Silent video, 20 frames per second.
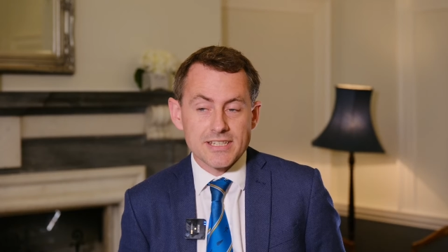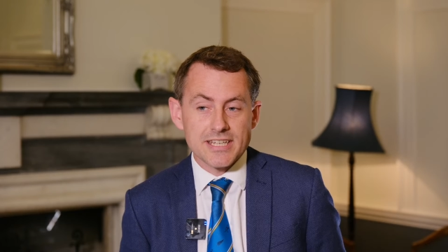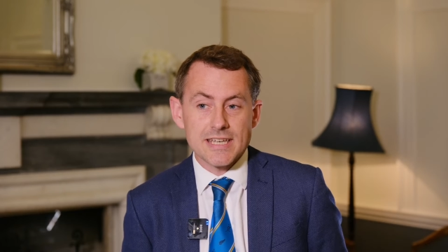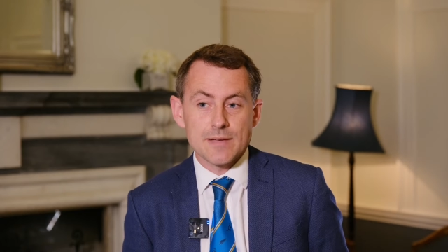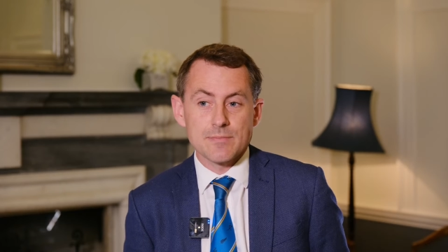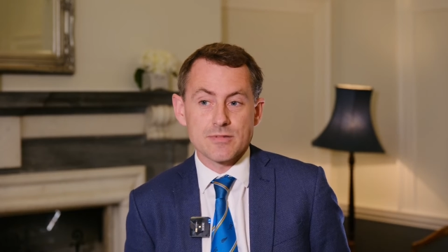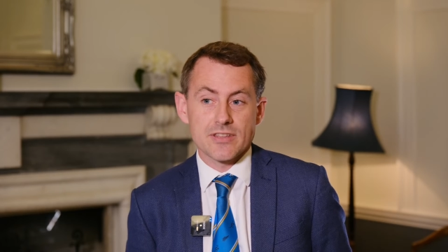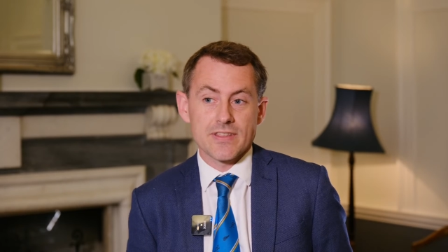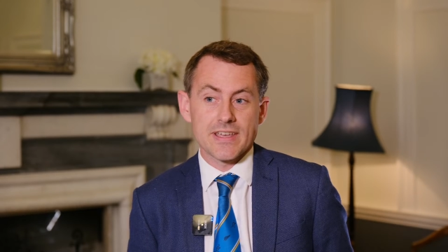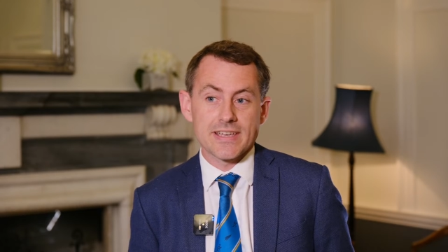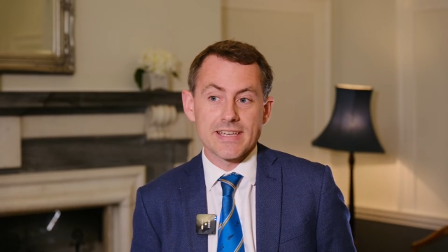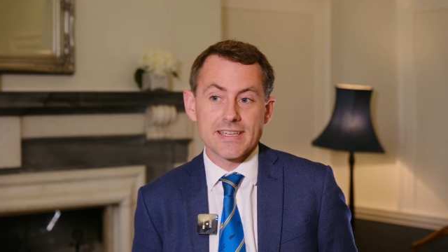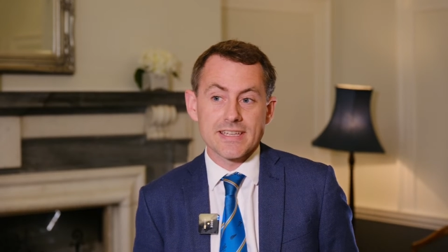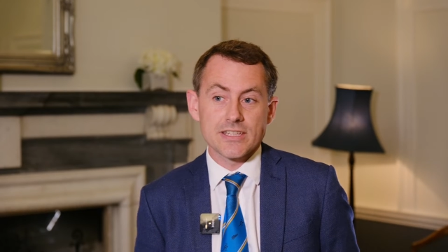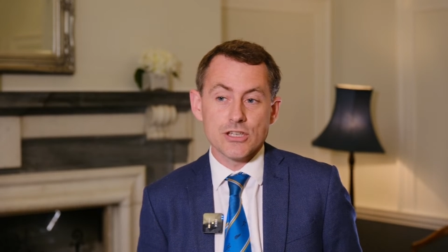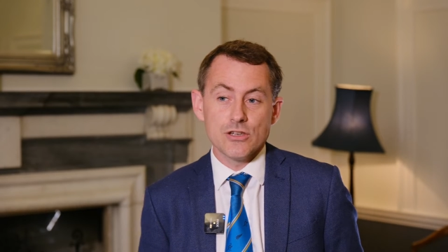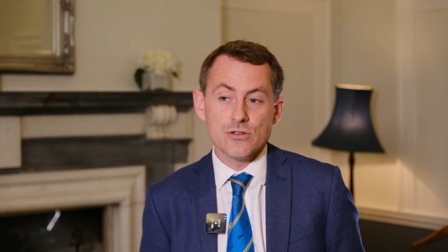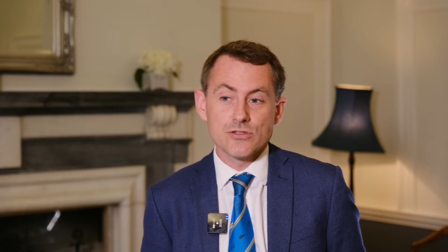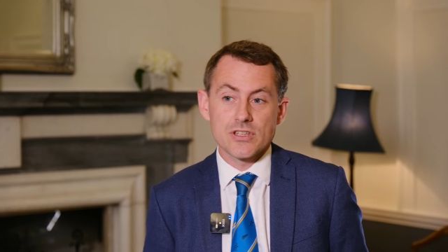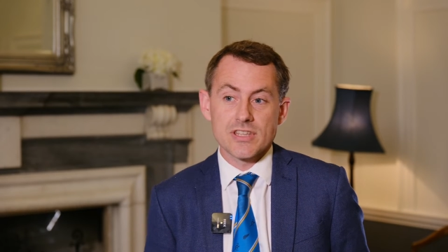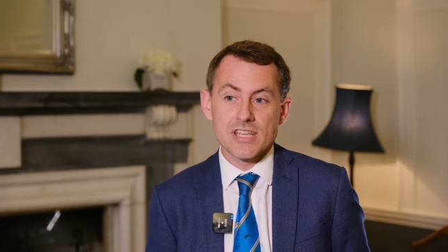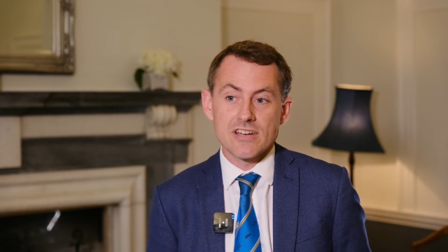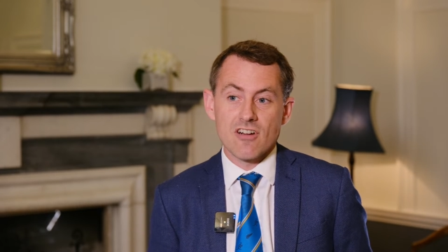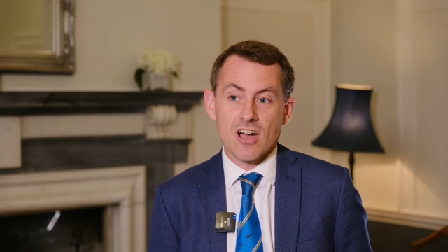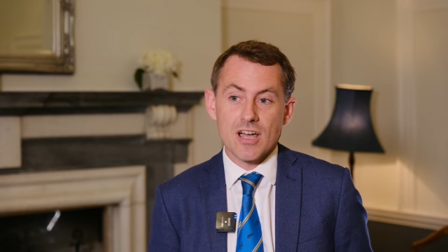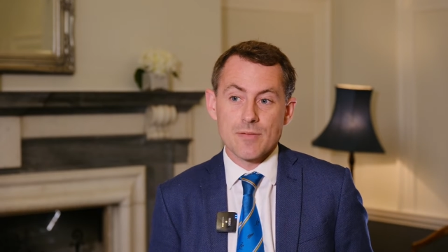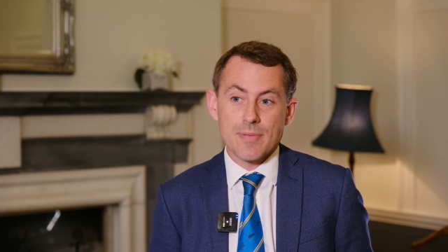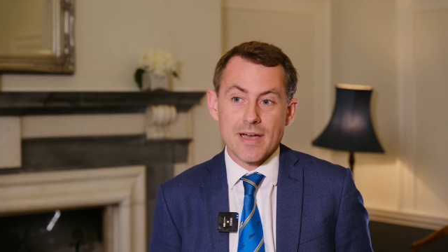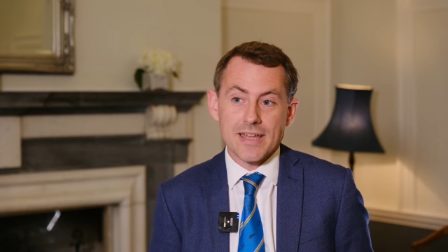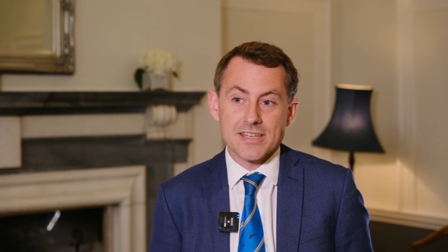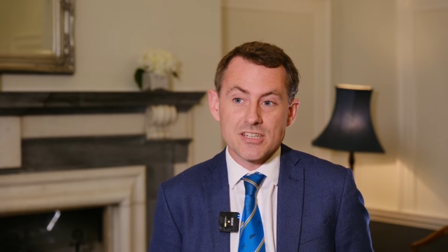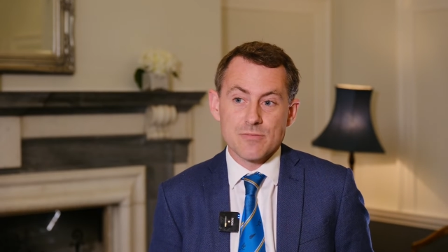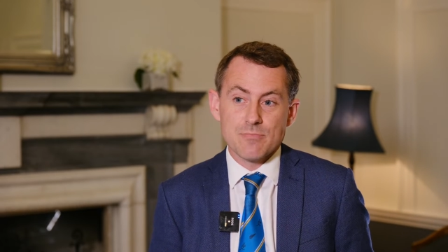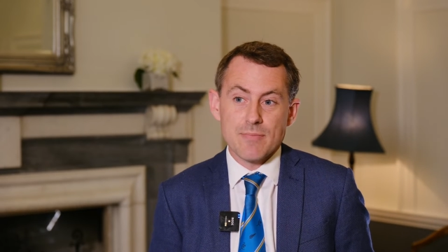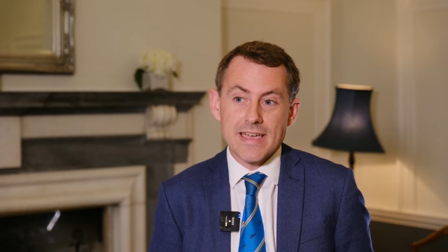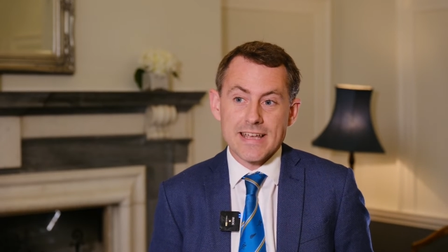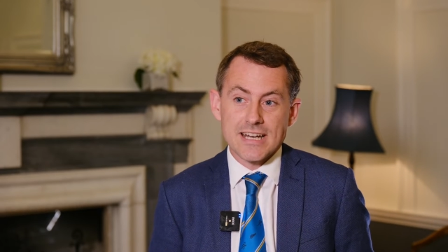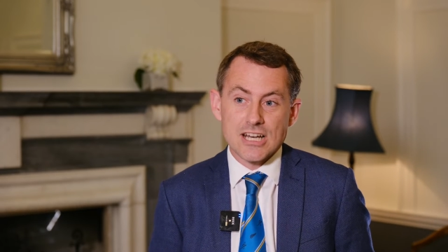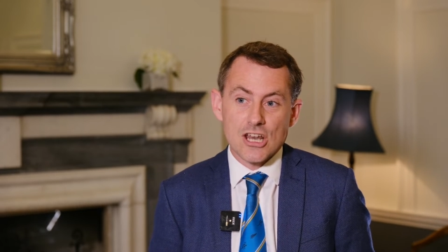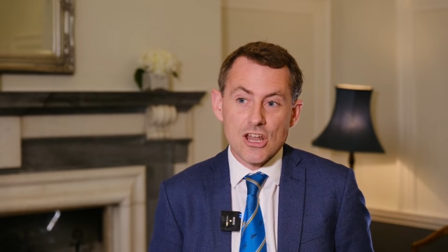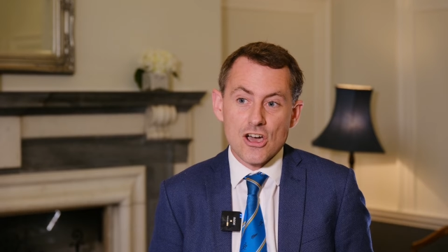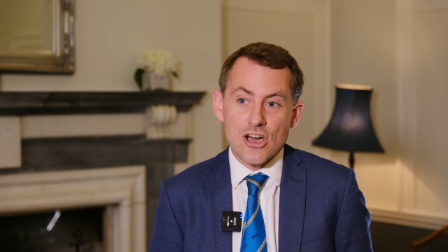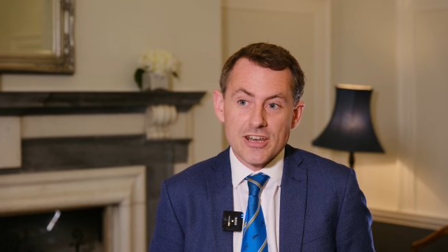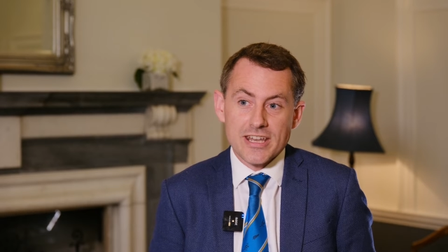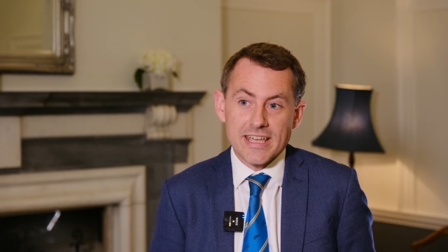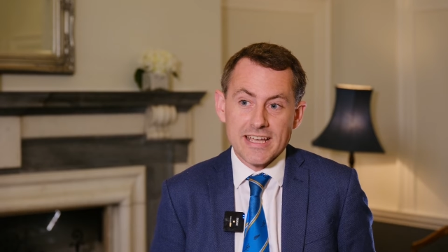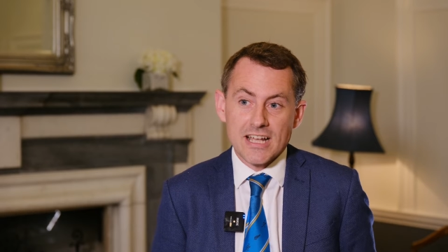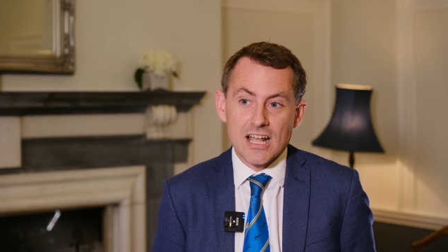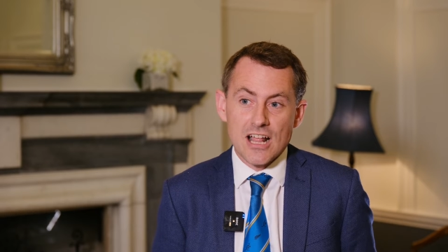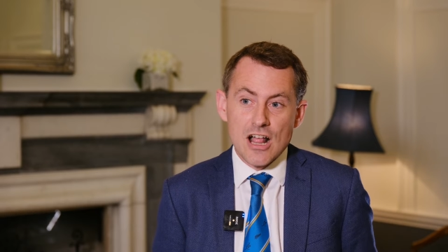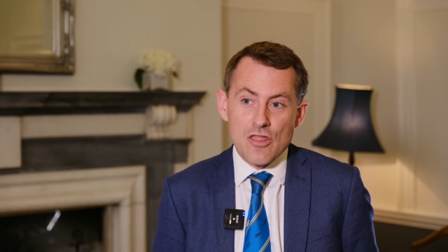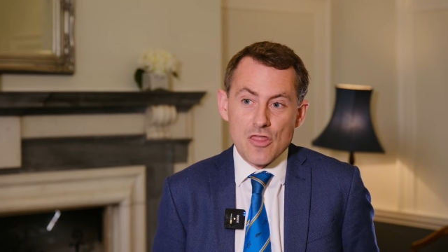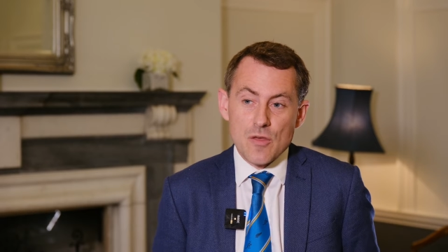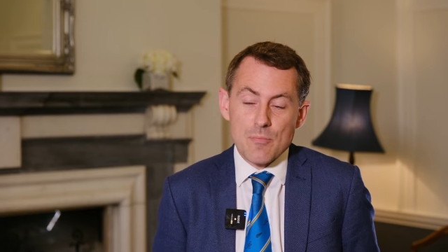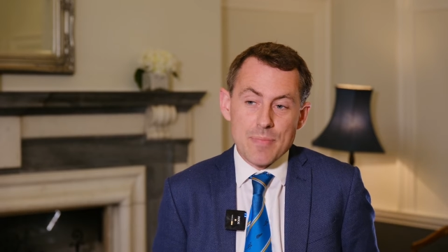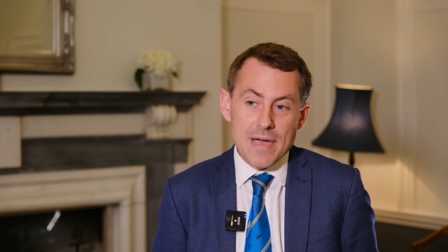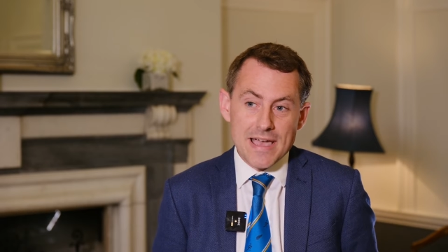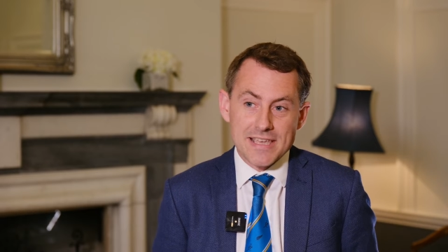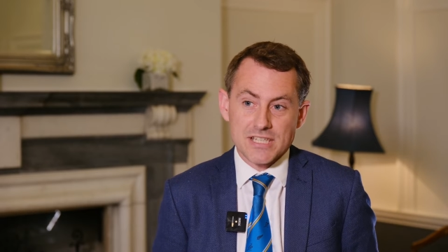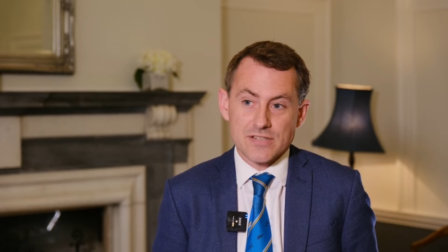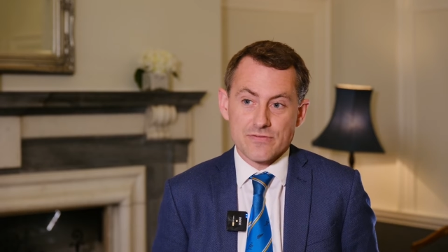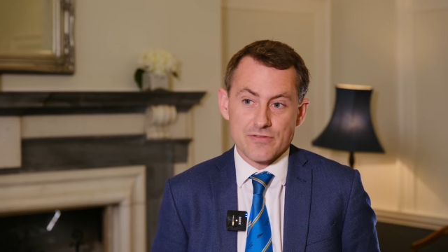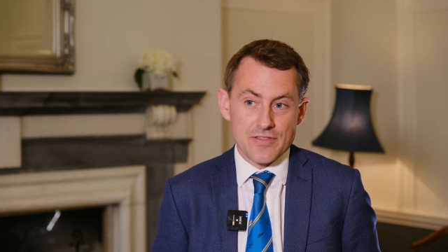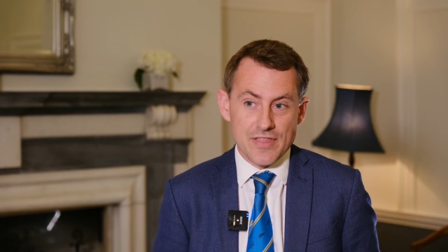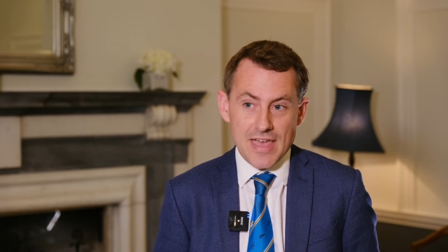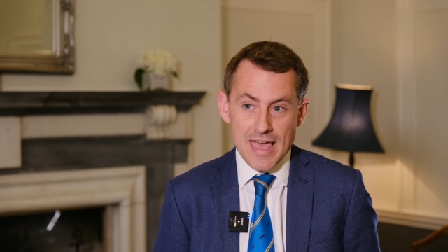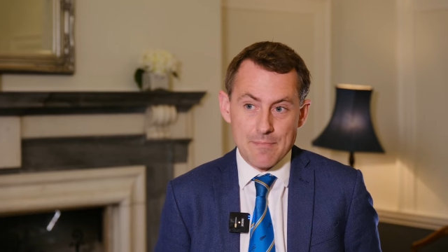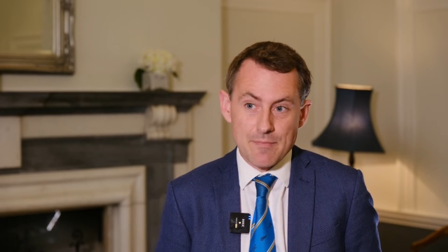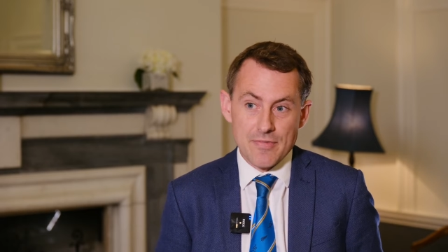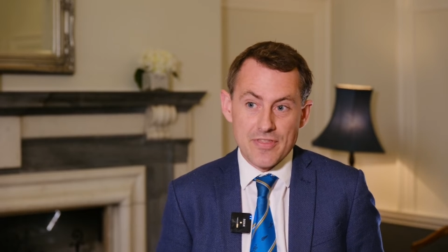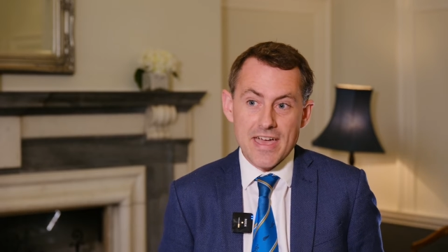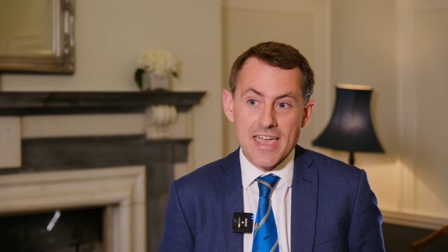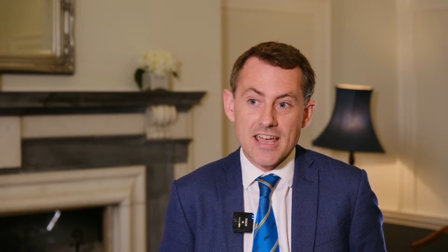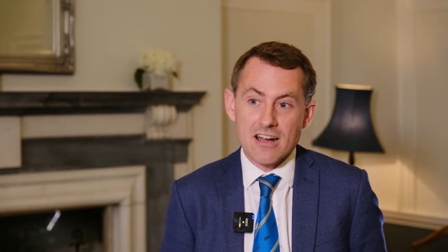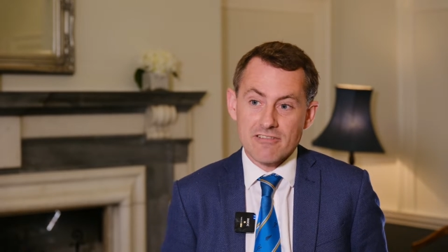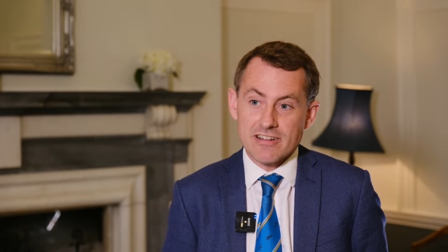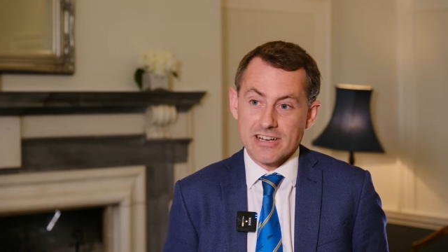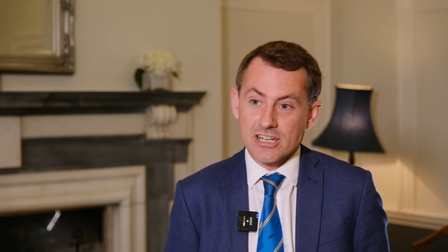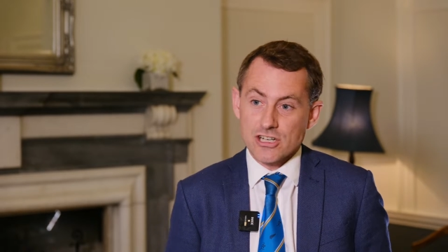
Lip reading: tips that they can use on their iPad to make learning the best for them. They are in